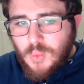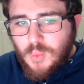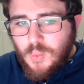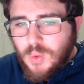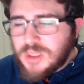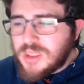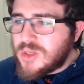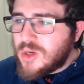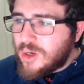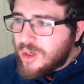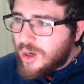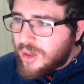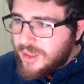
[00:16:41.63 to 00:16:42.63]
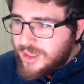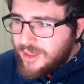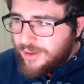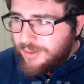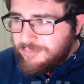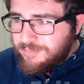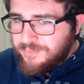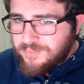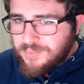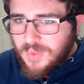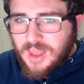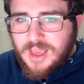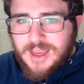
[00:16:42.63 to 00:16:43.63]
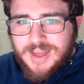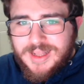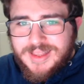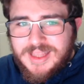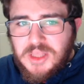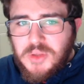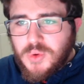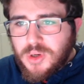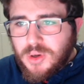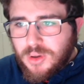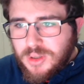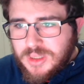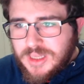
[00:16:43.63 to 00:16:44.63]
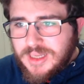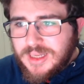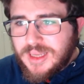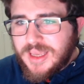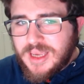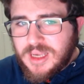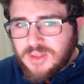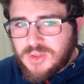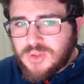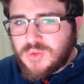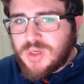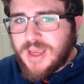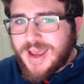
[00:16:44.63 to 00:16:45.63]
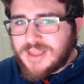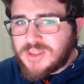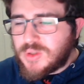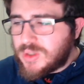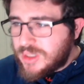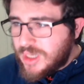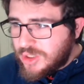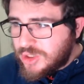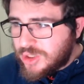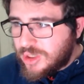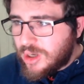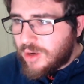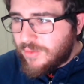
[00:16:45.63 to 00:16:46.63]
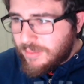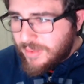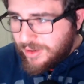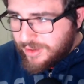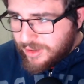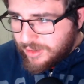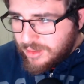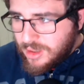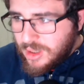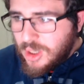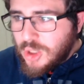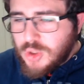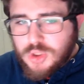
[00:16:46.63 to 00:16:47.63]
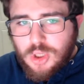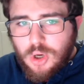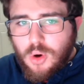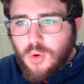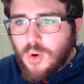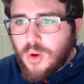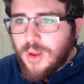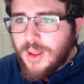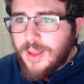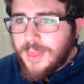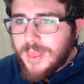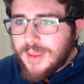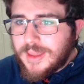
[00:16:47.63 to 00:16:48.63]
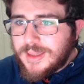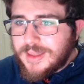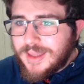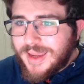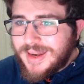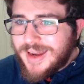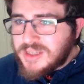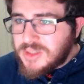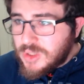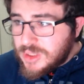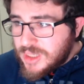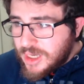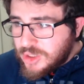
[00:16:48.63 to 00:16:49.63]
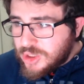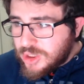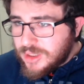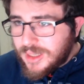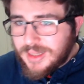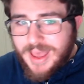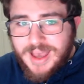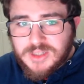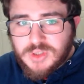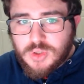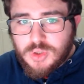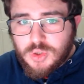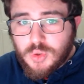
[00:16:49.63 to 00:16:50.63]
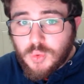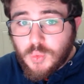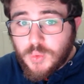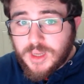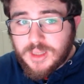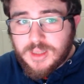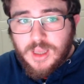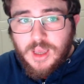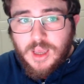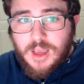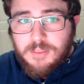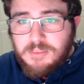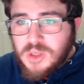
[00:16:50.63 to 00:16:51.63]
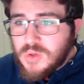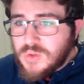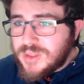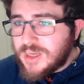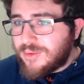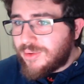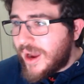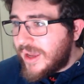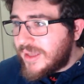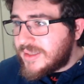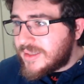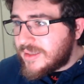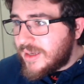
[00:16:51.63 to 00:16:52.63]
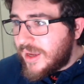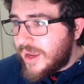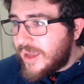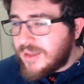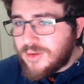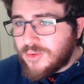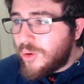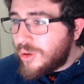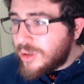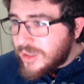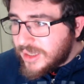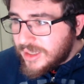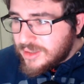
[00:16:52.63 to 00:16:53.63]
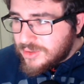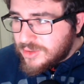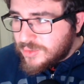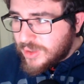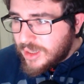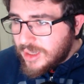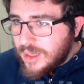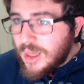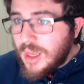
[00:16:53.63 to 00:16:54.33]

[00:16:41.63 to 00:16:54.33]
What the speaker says: What is going on here? The Recording Industry Association of America. So an association that has to do with music rights and the recording industry